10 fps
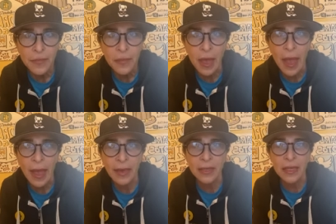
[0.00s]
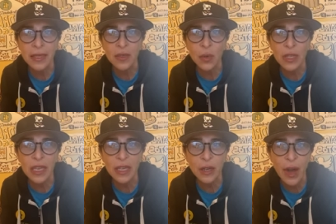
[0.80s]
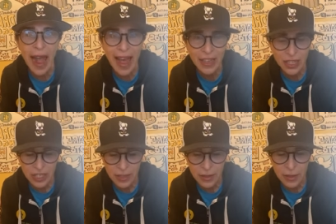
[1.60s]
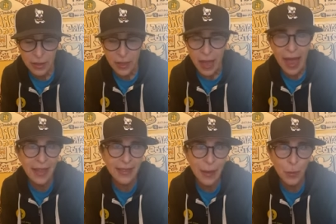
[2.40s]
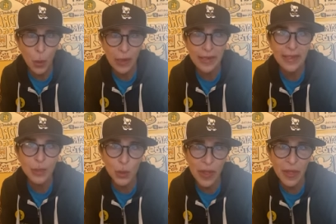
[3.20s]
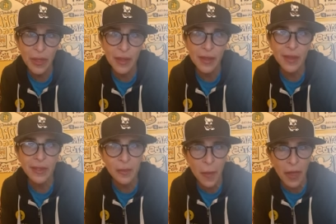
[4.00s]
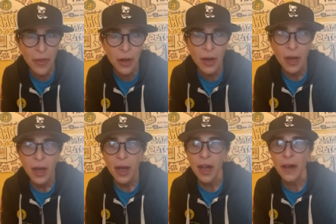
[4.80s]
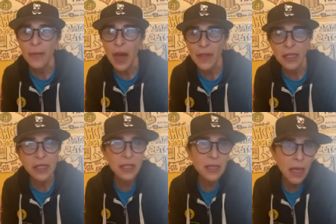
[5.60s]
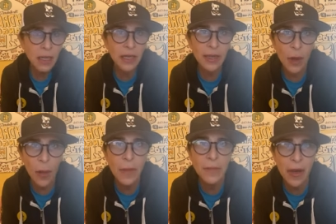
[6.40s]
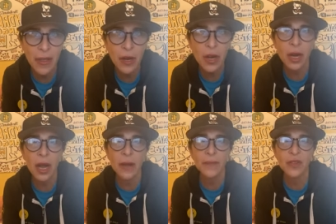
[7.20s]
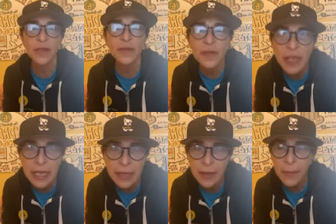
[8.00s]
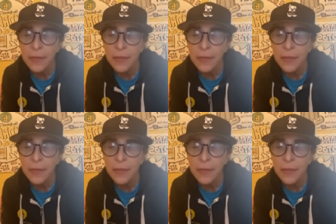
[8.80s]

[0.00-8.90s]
and its only interaction at that point is with its mother, um, obviously suckling on the mother um, to feed.